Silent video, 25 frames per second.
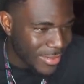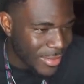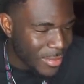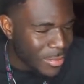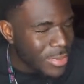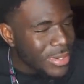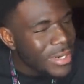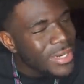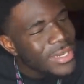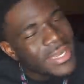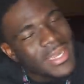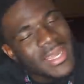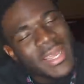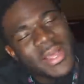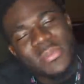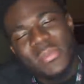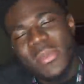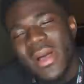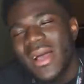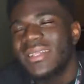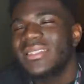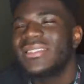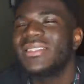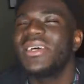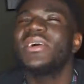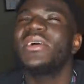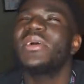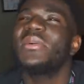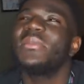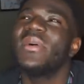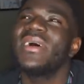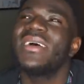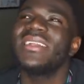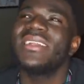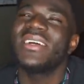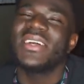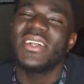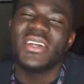Bruh, I'm not talking
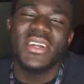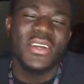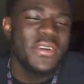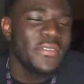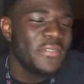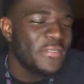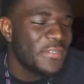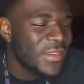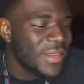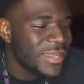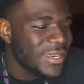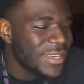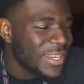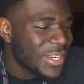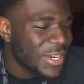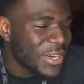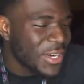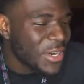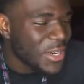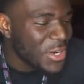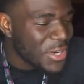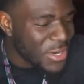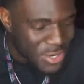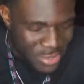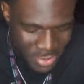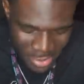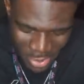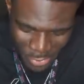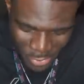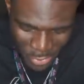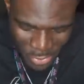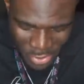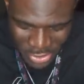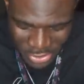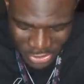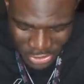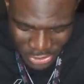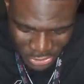about the girl. The girl, I
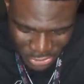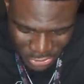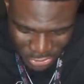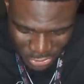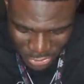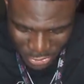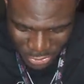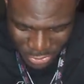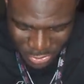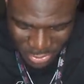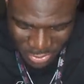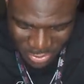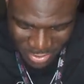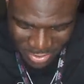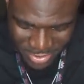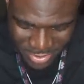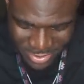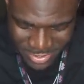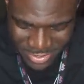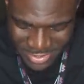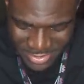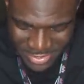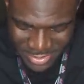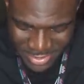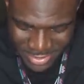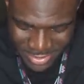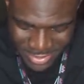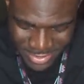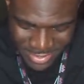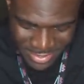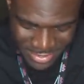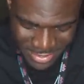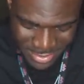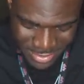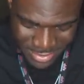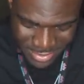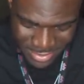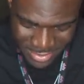want you.
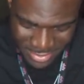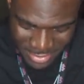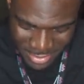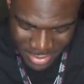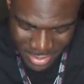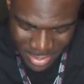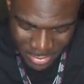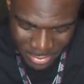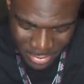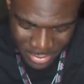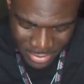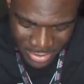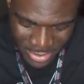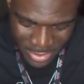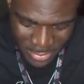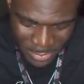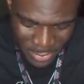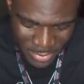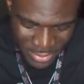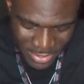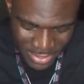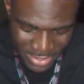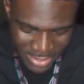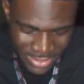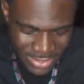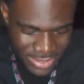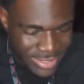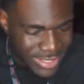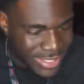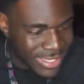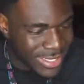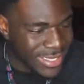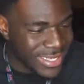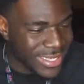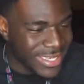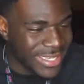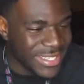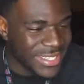I'm done playing these
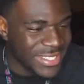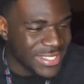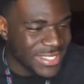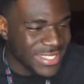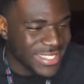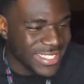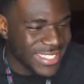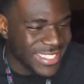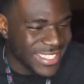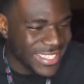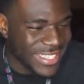games.